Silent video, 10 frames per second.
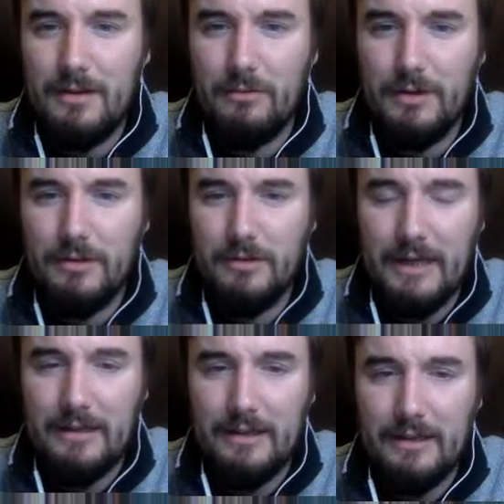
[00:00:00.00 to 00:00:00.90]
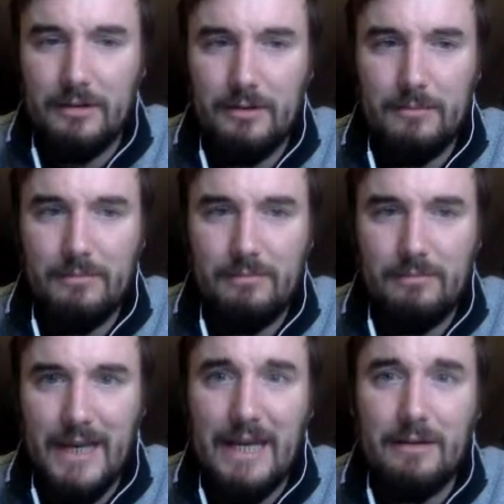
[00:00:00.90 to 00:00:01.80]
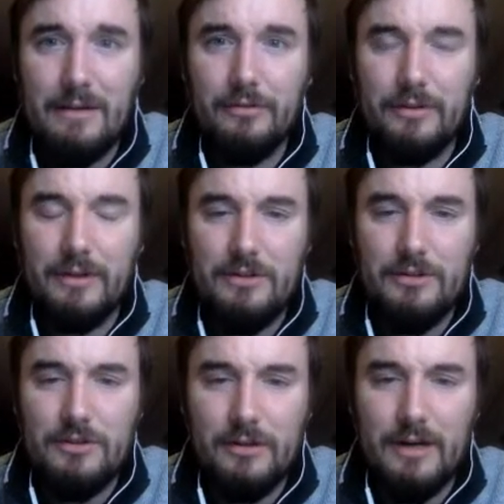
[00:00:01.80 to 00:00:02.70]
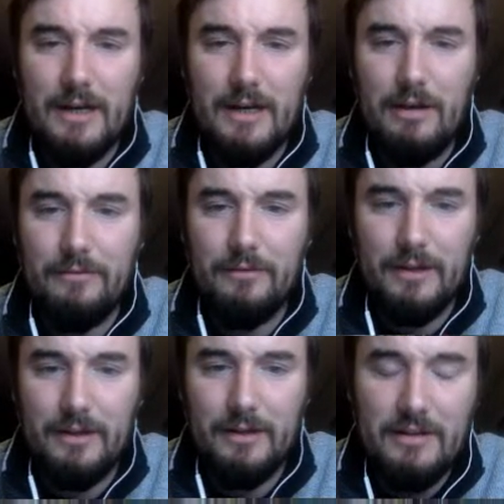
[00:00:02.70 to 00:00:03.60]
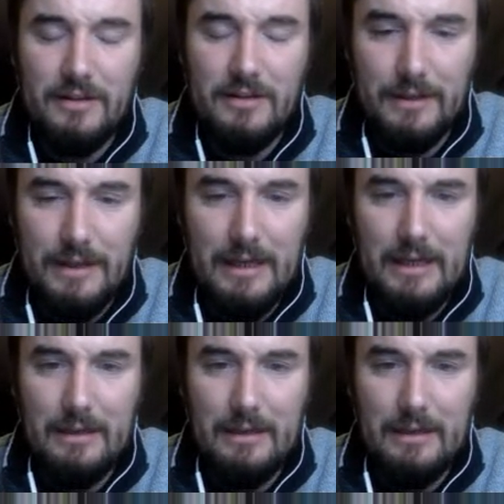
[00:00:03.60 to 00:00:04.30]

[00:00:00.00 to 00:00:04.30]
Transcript: you know, when you look at, like, animals and nature, and you have their, like, scientific